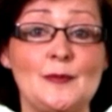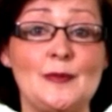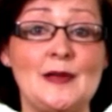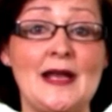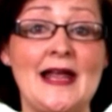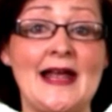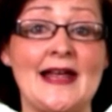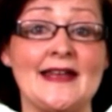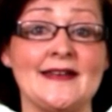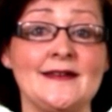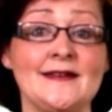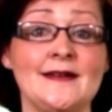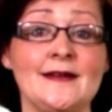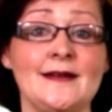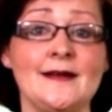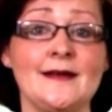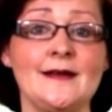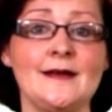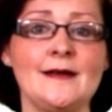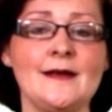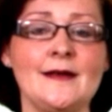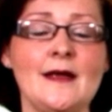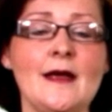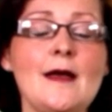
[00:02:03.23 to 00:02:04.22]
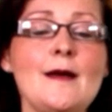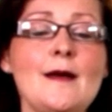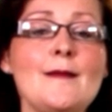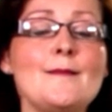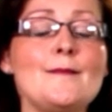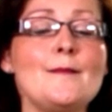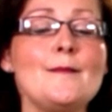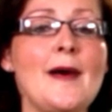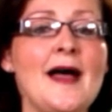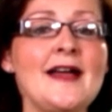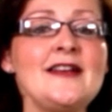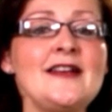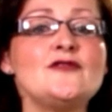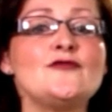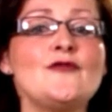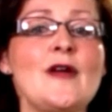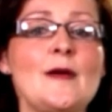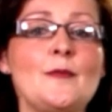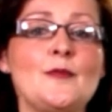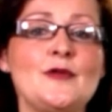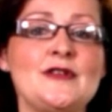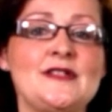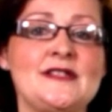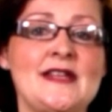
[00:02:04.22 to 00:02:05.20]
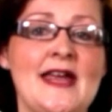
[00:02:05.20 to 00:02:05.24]
plan, might
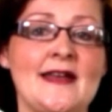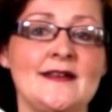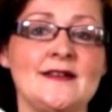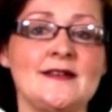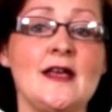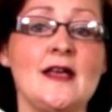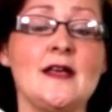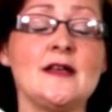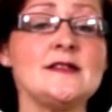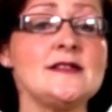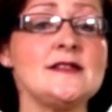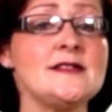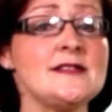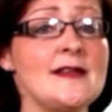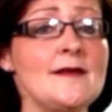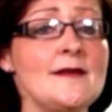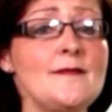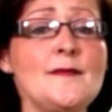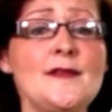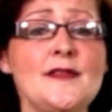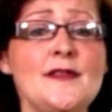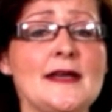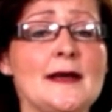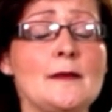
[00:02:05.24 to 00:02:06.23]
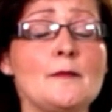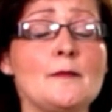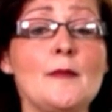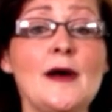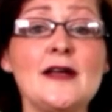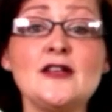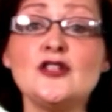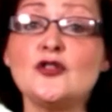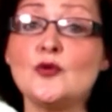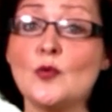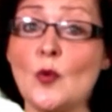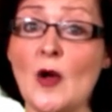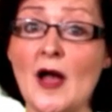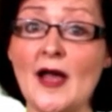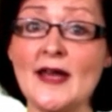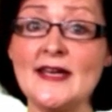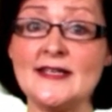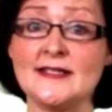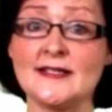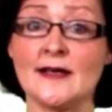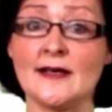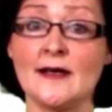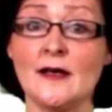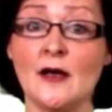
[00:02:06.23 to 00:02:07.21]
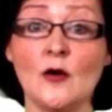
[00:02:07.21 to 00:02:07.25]
represent something much
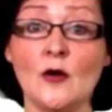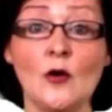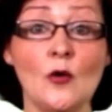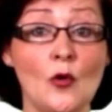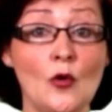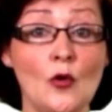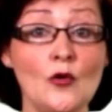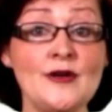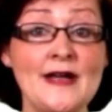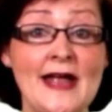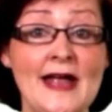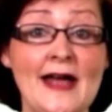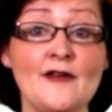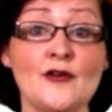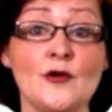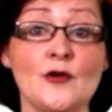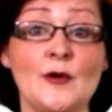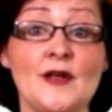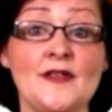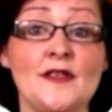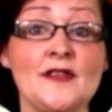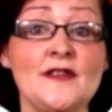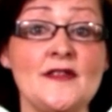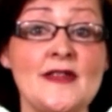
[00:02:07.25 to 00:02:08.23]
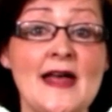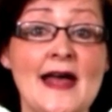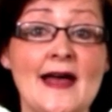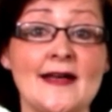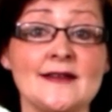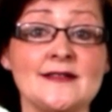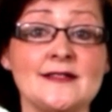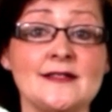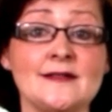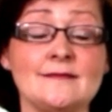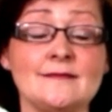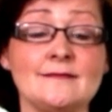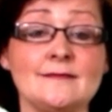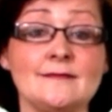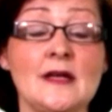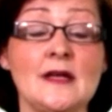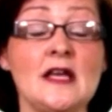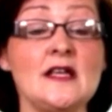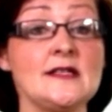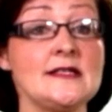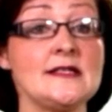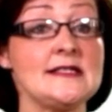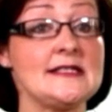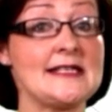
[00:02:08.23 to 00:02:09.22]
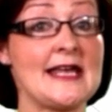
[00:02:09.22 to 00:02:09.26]
wider or narrower than that,
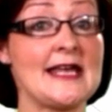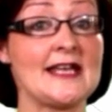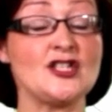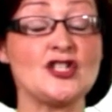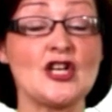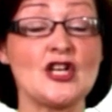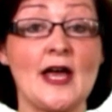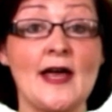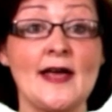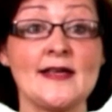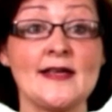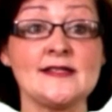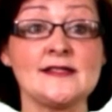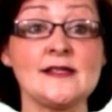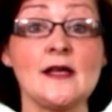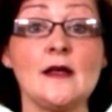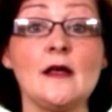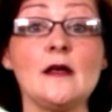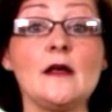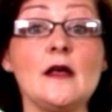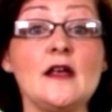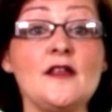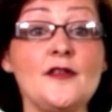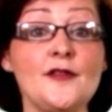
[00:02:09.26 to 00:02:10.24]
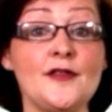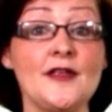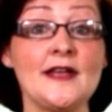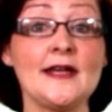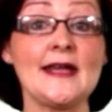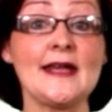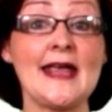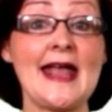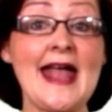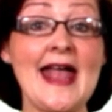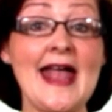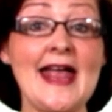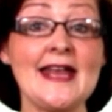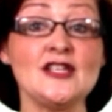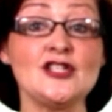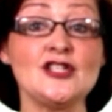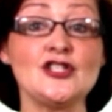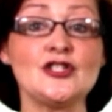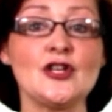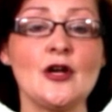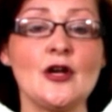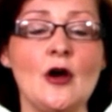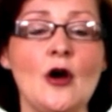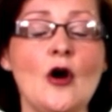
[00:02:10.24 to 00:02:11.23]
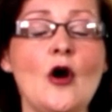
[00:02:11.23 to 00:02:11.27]
such as a thick
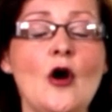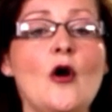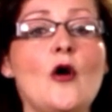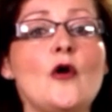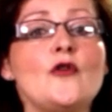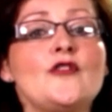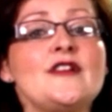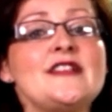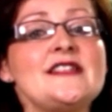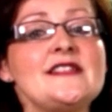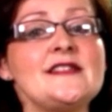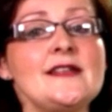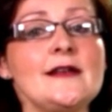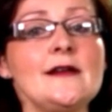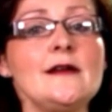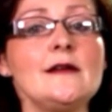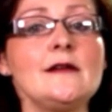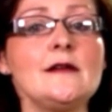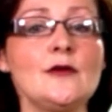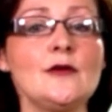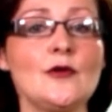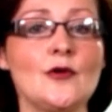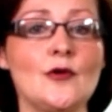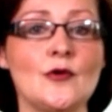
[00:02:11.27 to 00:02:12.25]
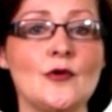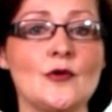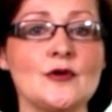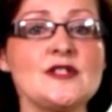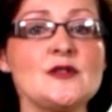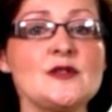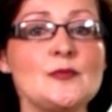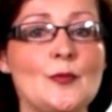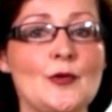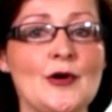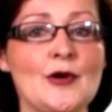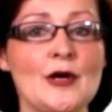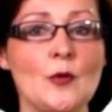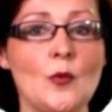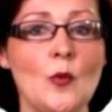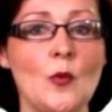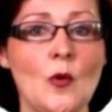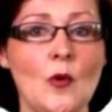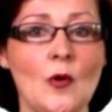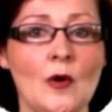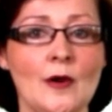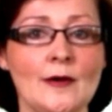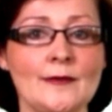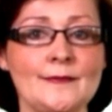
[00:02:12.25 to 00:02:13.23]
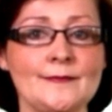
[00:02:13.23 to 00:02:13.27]
hedge or a single coarse brick
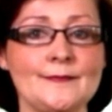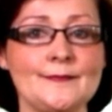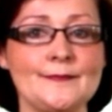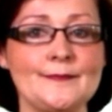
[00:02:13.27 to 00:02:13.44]
wall.